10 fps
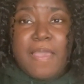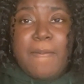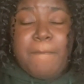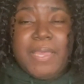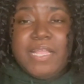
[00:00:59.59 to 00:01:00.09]

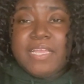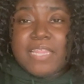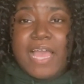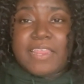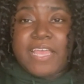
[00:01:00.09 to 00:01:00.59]
meaning
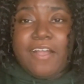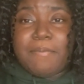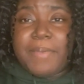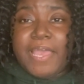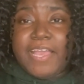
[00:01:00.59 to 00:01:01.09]
that they are
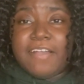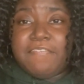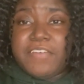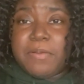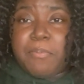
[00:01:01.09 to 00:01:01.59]
paying a
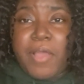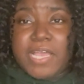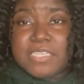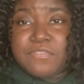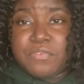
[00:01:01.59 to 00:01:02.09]
fair
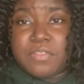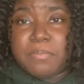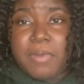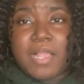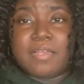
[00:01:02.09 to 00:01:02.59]
price for the
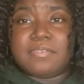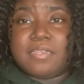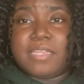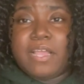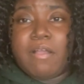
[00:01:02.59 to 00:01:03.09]
products
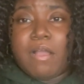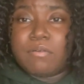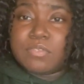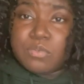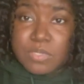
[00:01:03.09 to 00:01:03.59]
that they are
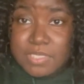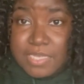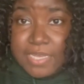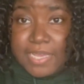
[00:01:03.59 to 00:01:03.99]
outsourcing.